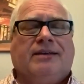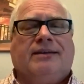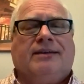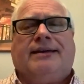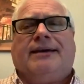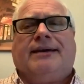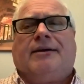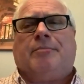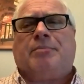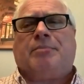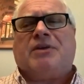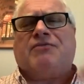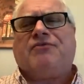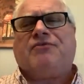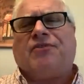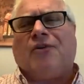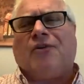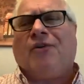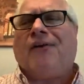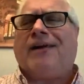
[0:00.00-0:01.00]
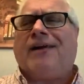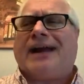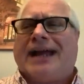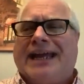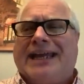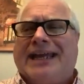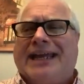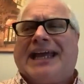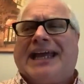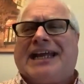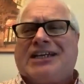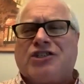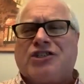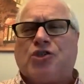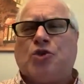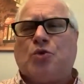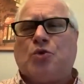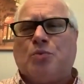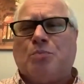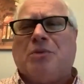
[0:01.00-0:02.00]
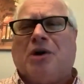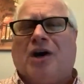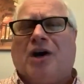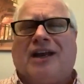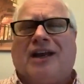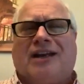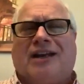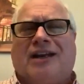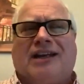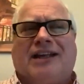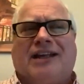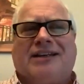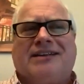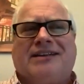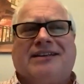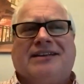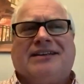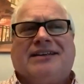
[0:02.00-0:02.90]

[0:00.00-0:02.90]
Now, before I get to maudlin,